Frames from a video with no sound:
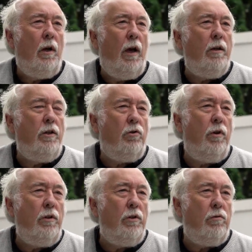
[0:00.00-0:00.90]

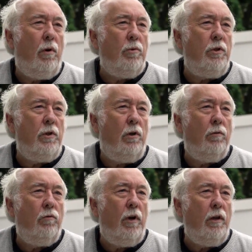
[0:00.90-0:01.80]
Endocrine disruptors are
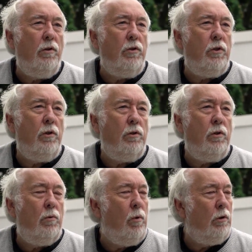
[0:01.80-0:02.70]
of great concern
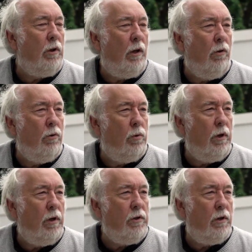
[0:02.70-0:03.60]
to the World Health
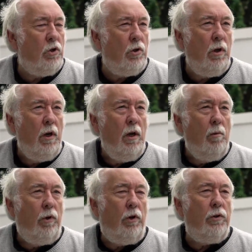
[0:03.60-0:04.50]
Organization,
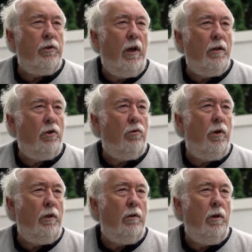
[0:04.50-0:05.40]
because the
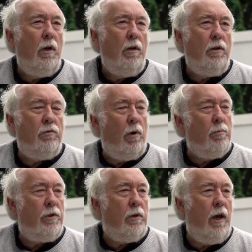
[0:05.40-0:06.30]
endocrine
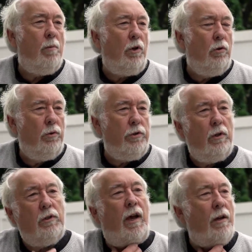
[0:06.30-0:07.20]
disruptor chemicals
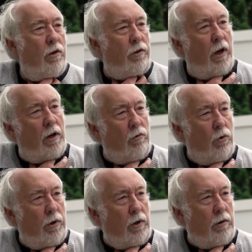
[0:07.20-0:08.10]
attack the
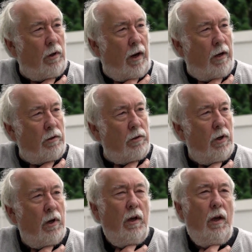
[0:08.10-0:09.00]
thyroid gland
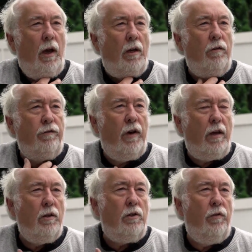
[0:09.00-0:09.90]
and
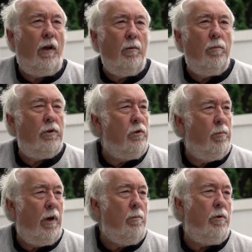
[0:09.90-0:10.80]
affect the development of
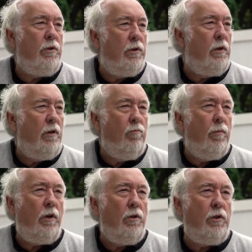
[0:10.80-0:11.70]
babies. It's even
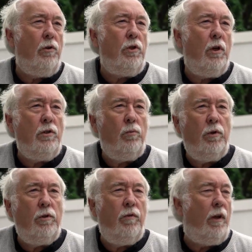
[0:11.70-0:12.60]
been associated
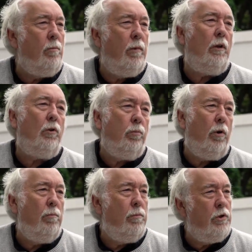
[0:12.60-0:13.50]
with developmental
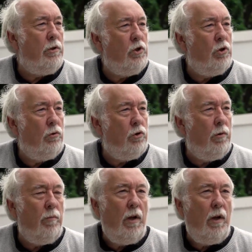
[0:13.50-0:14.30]
problems in children.